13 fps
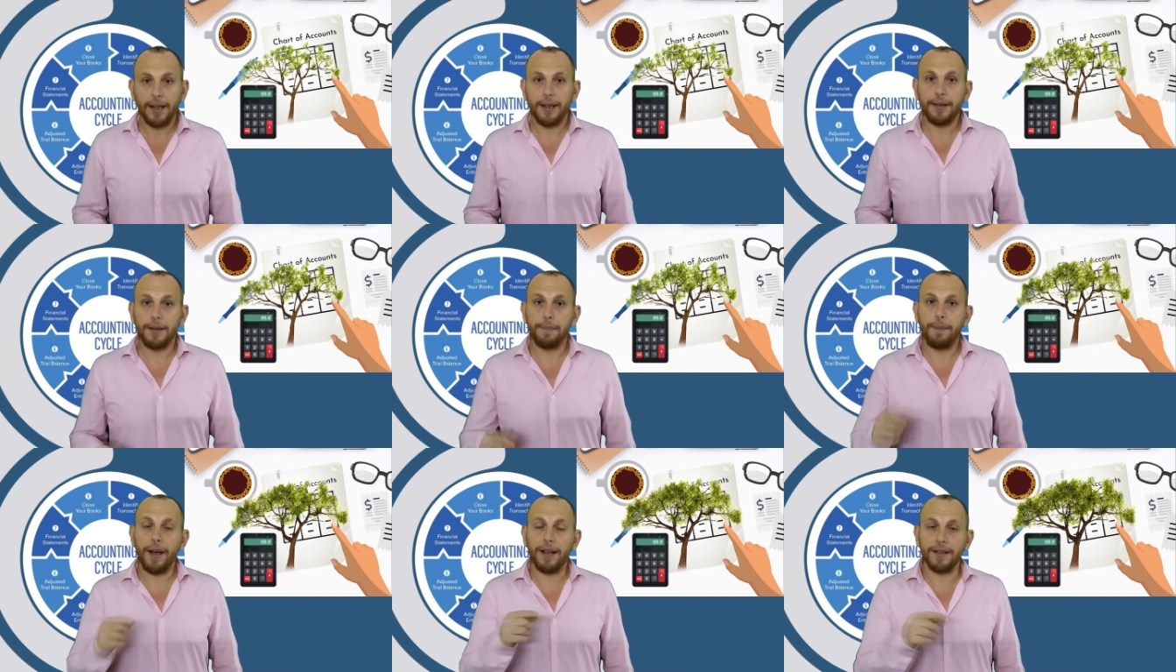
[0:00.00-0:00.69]
It
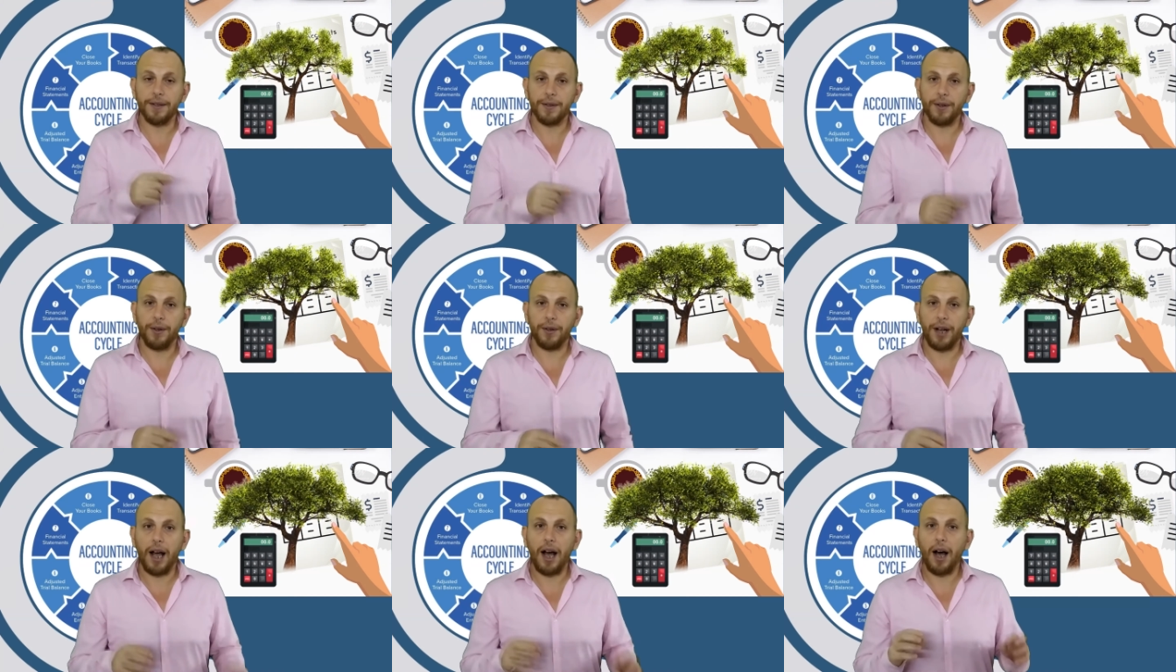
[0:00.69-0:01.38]
depends
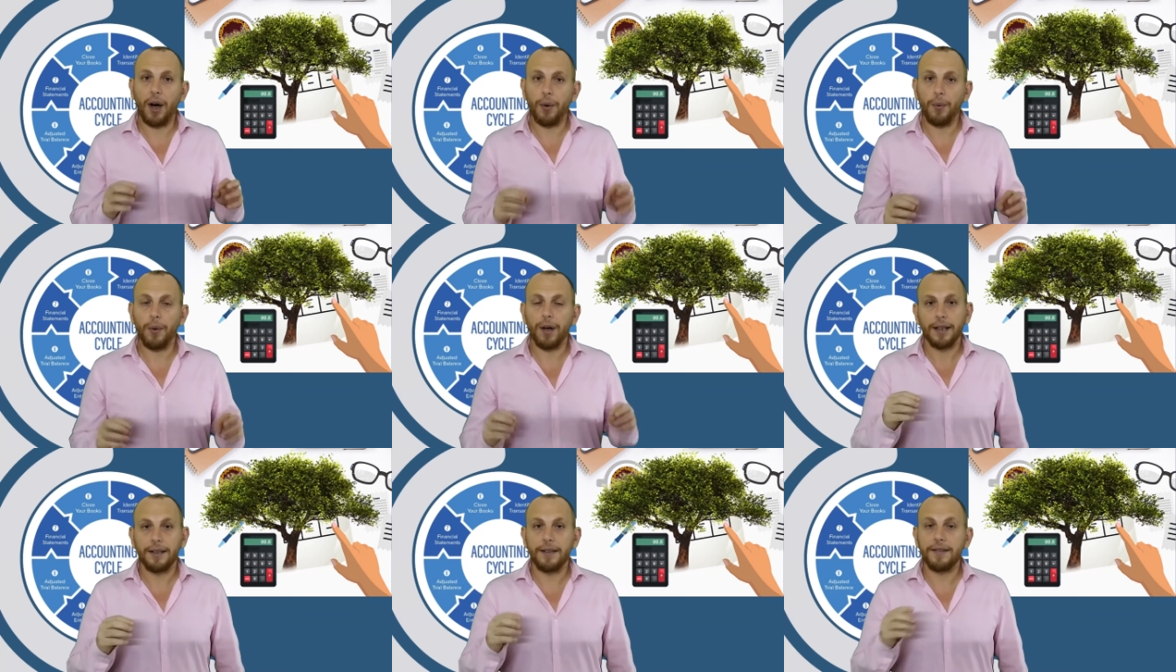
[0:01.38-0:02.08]
on how
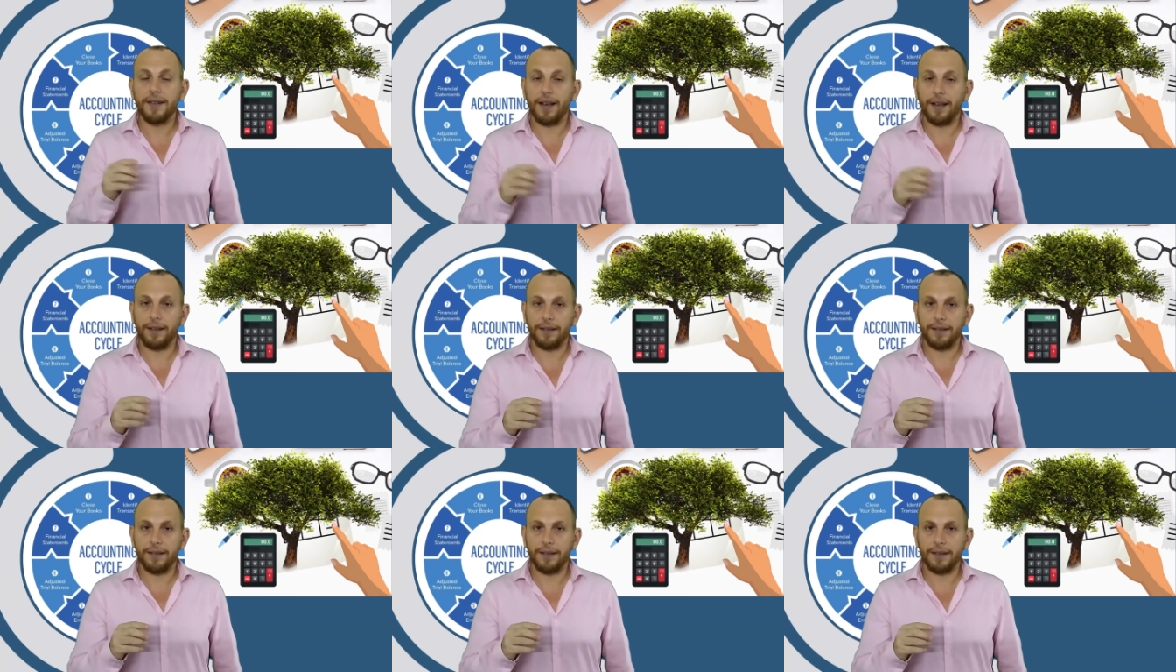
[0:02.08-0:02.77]

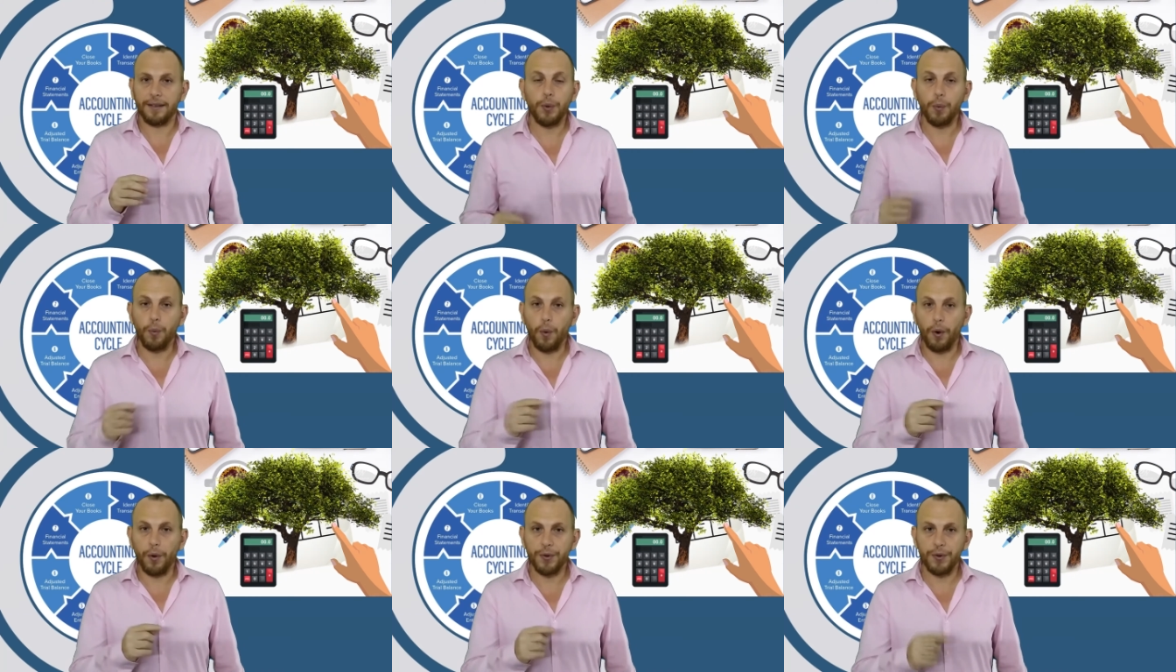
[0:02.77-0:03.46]
detailed you
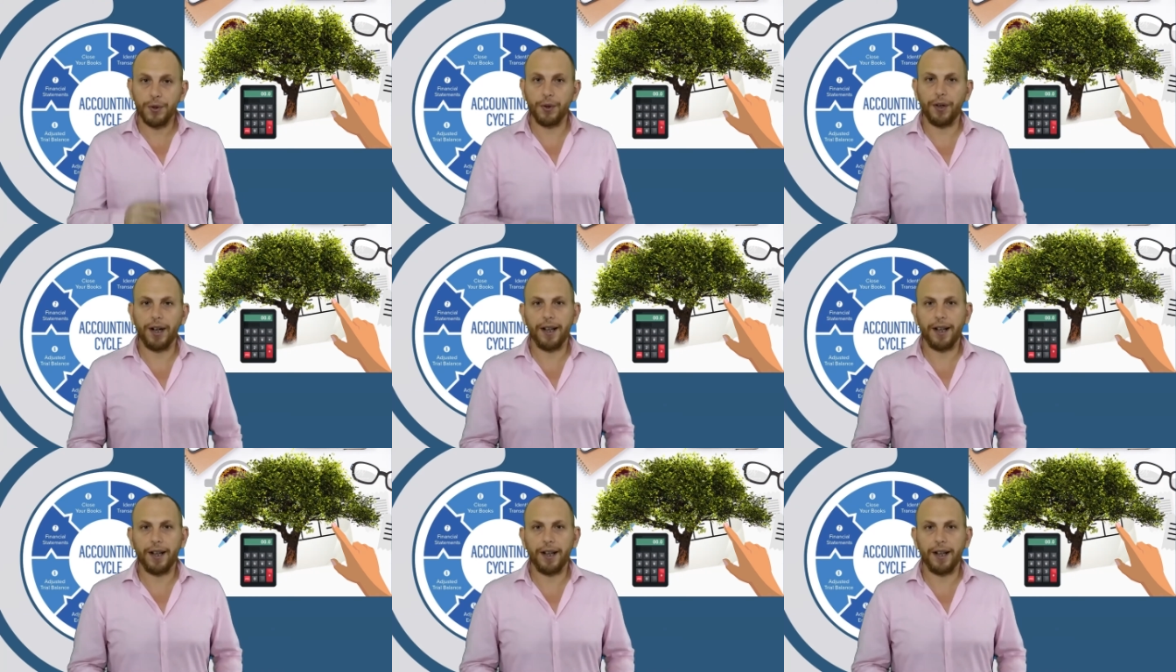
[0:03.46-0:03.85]
want your